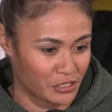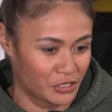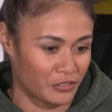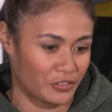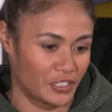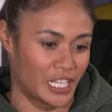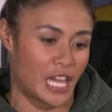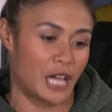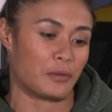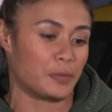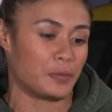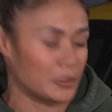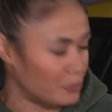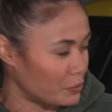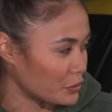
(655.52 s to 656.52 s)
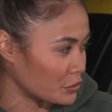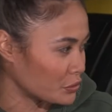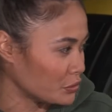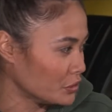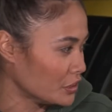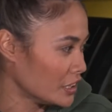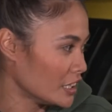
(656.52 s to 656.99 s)
of like our
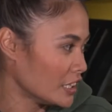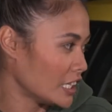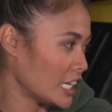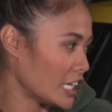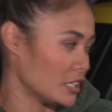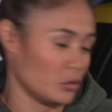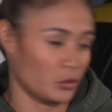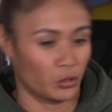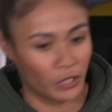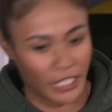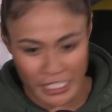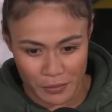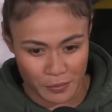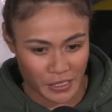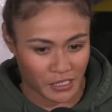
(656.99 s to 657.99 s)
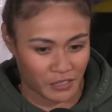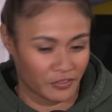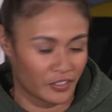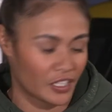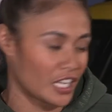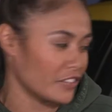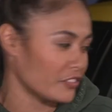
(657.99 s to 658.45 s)
people and all aspects of
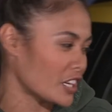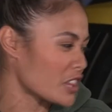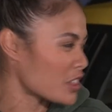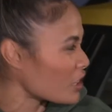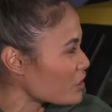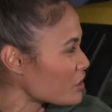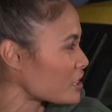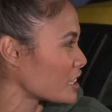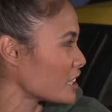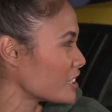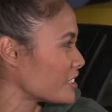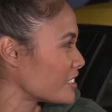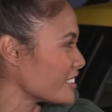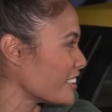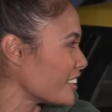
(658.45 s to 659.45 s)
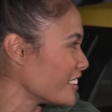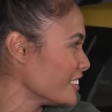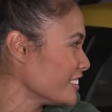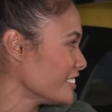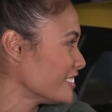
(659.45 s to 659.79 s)
life, like those things, you know.